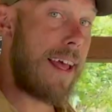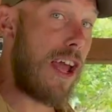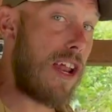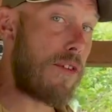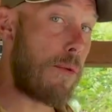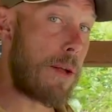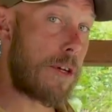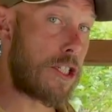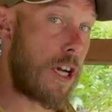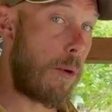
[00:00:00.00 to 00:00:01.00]
and if you really
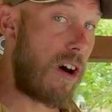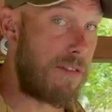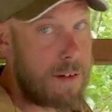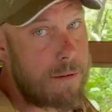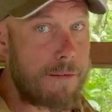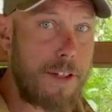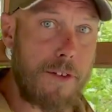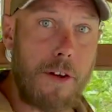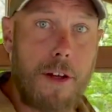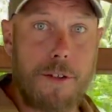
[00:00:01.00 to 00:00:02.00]
want to show off, you've
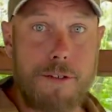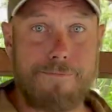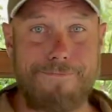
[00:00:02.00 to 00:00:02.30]
got those.